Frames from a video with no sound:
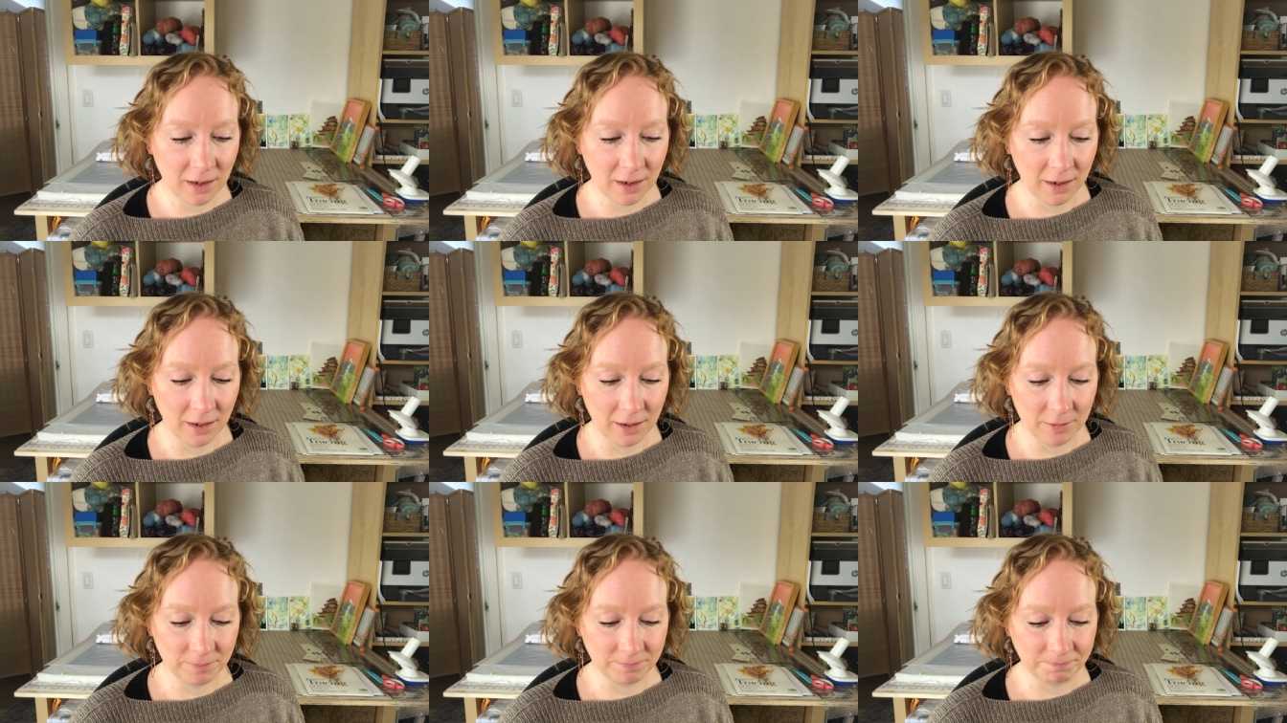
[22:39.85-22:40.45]

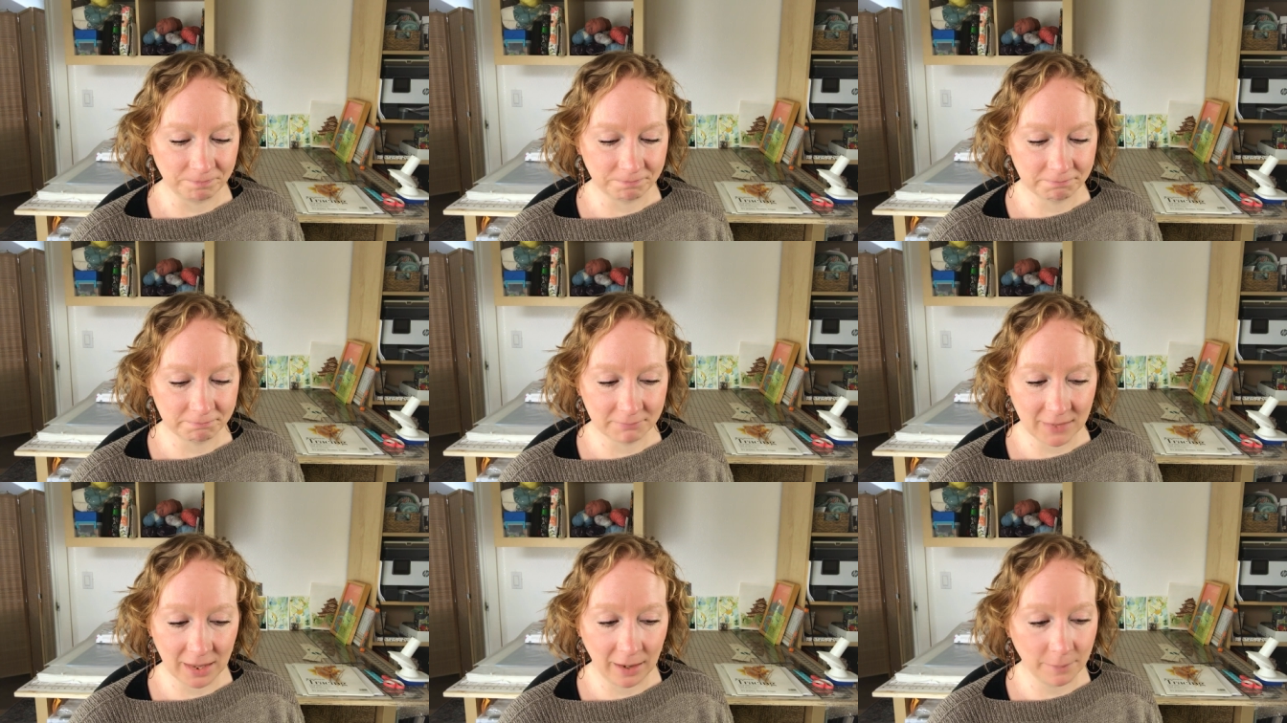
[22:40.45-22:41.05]
Um,
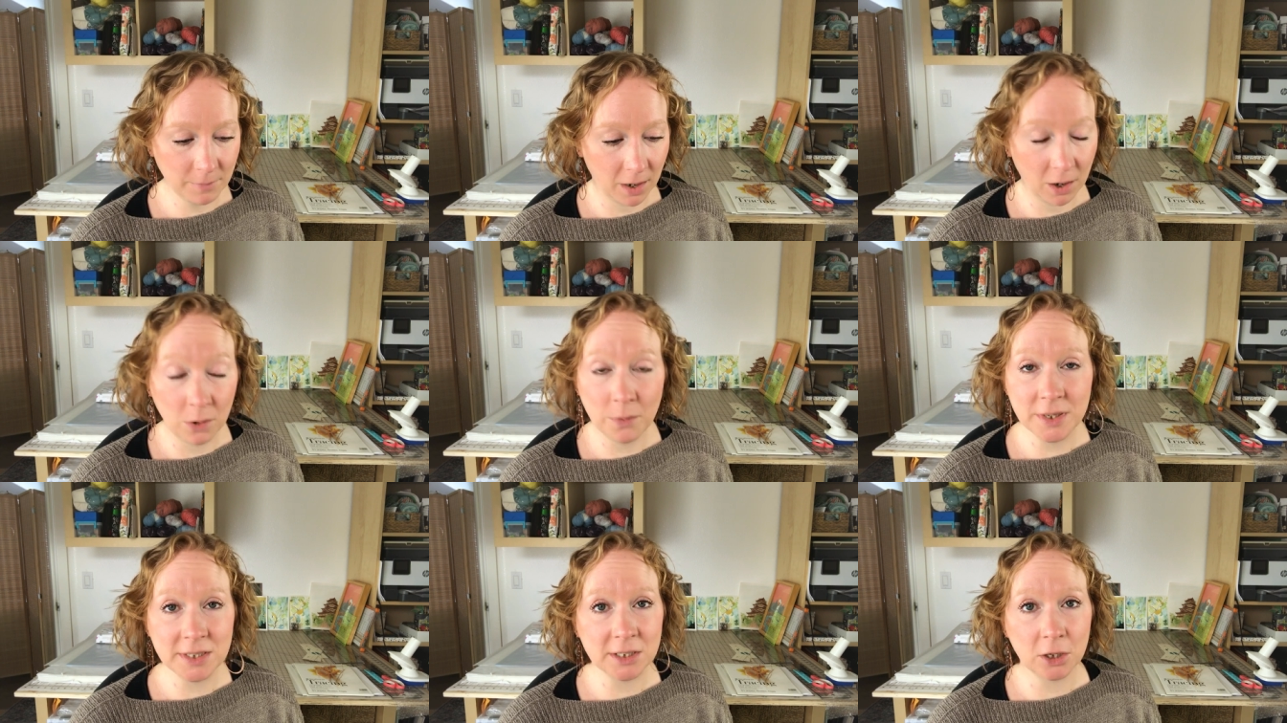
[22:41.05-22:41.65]
I'm
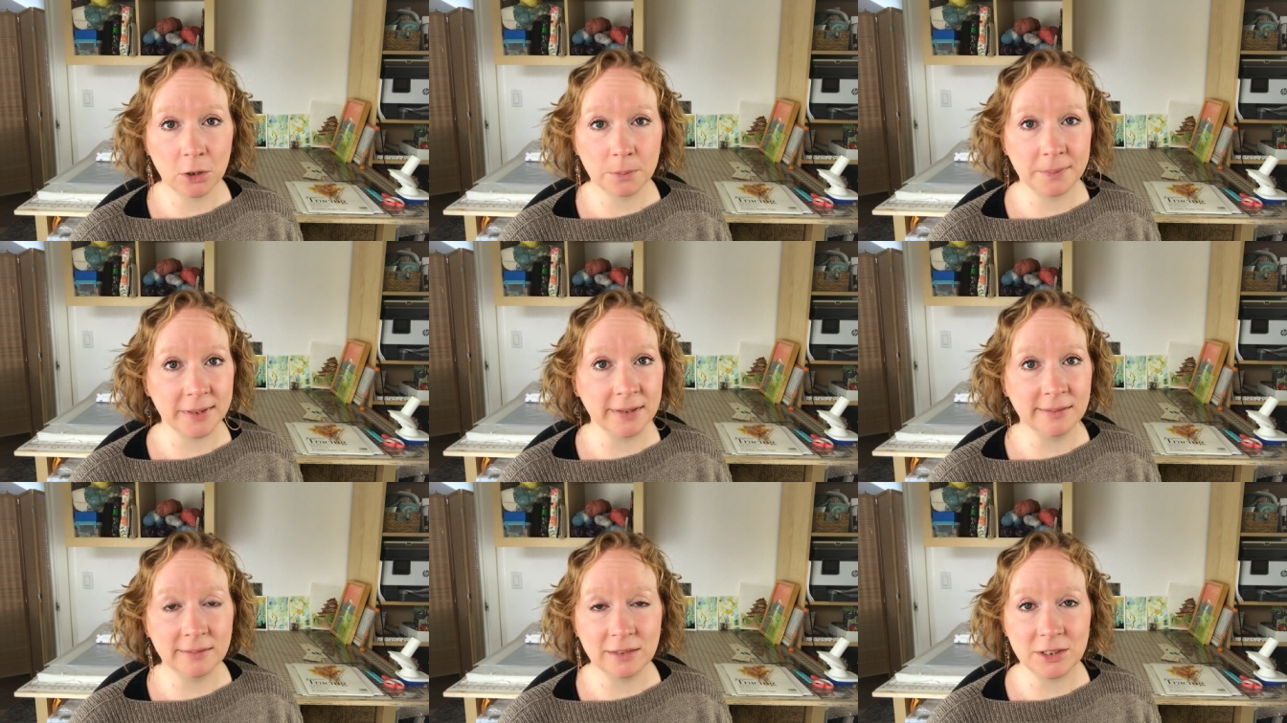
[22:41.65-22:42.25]
always
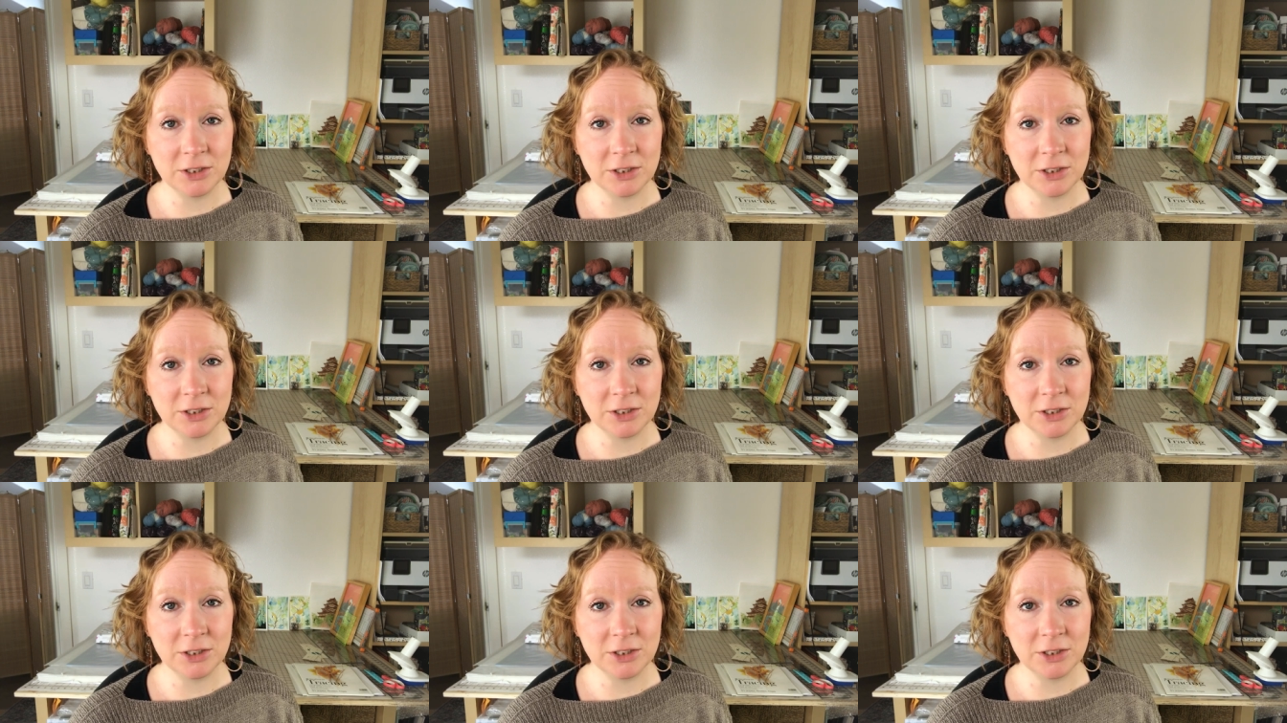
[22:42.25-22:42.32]
open